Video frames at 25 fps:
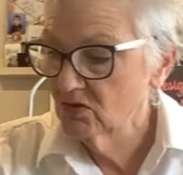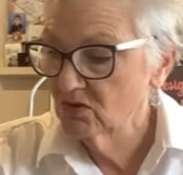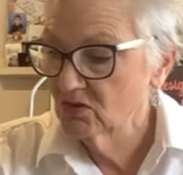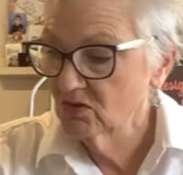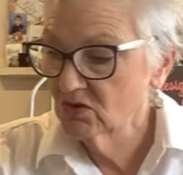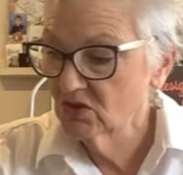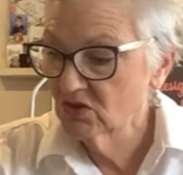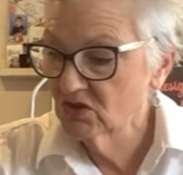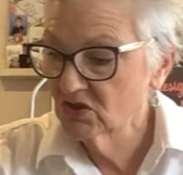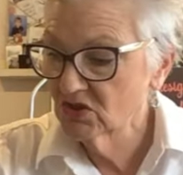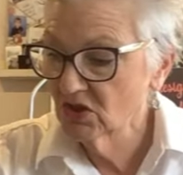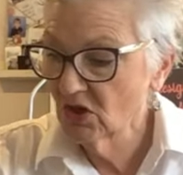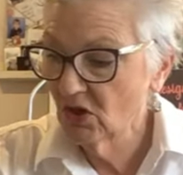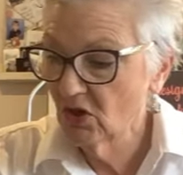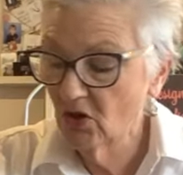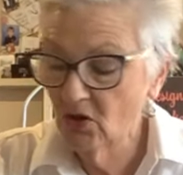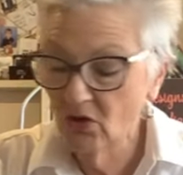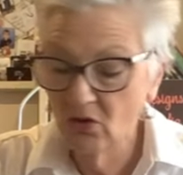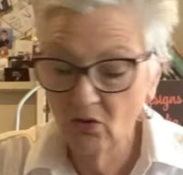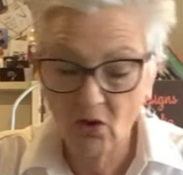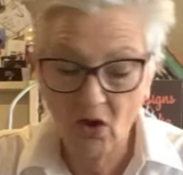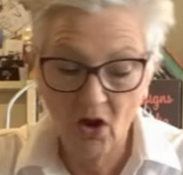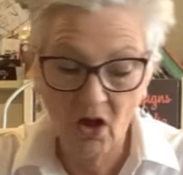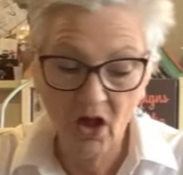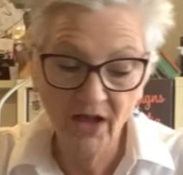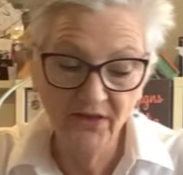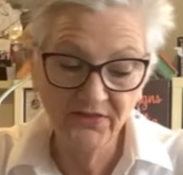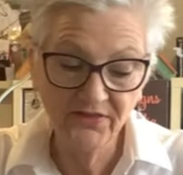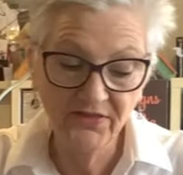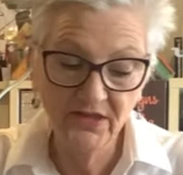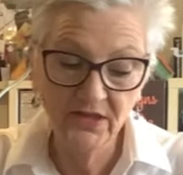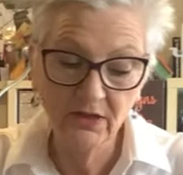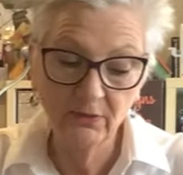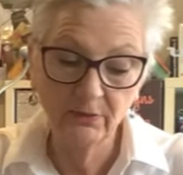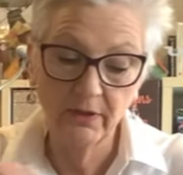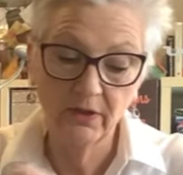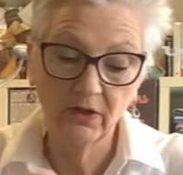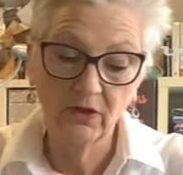So I
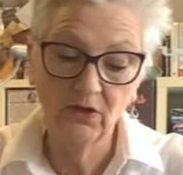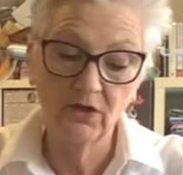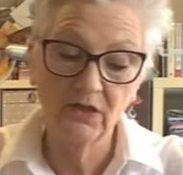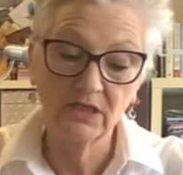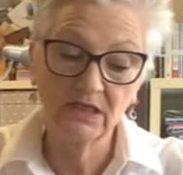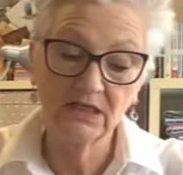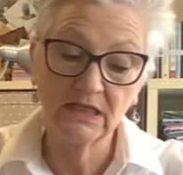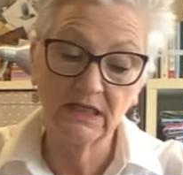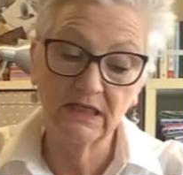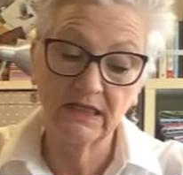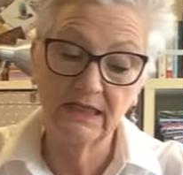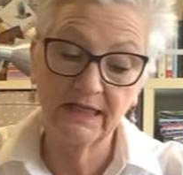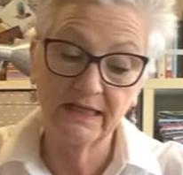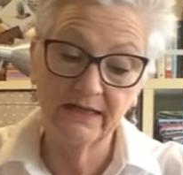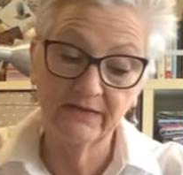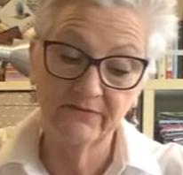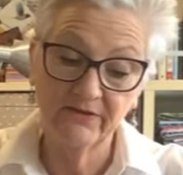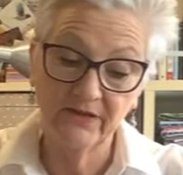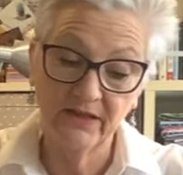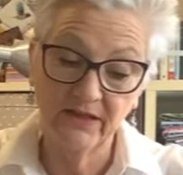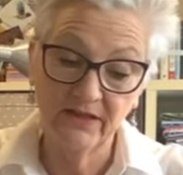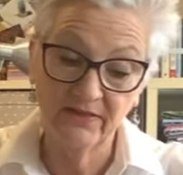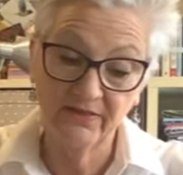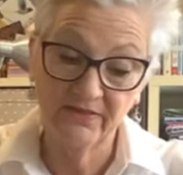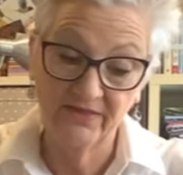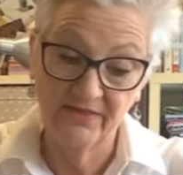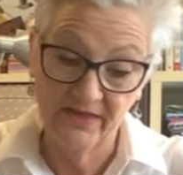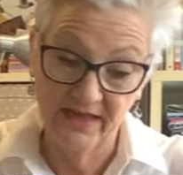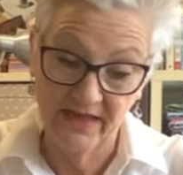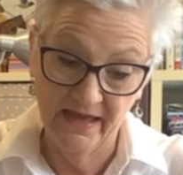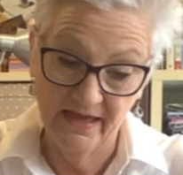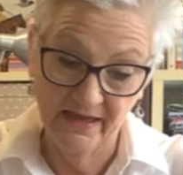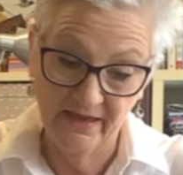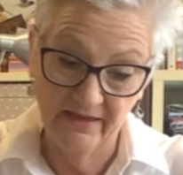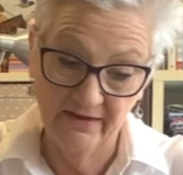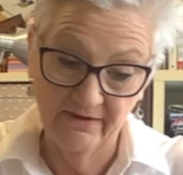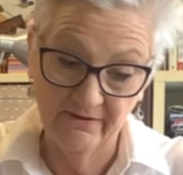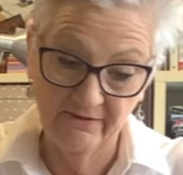think we're going to leave it
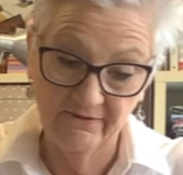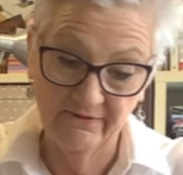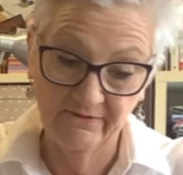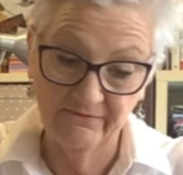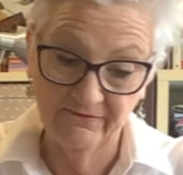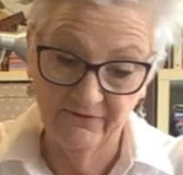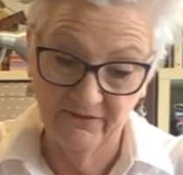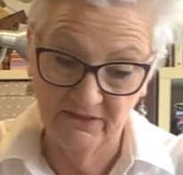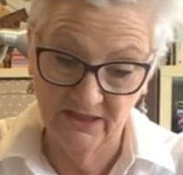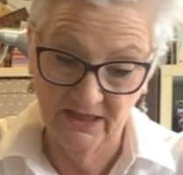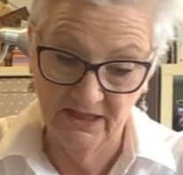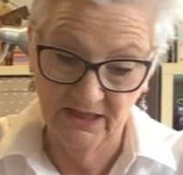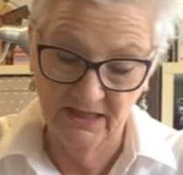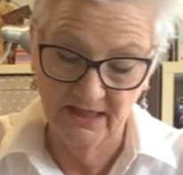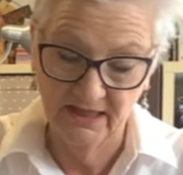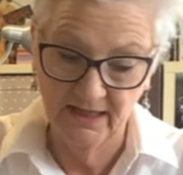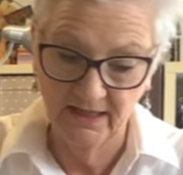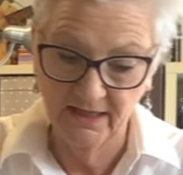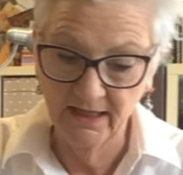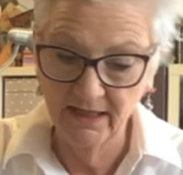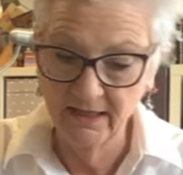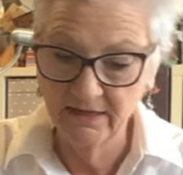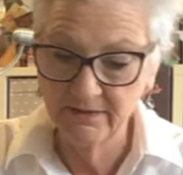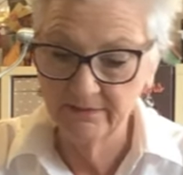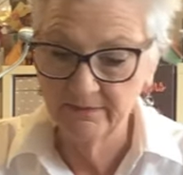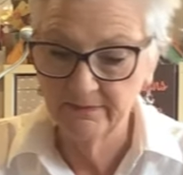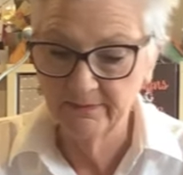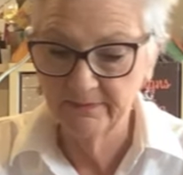there for today,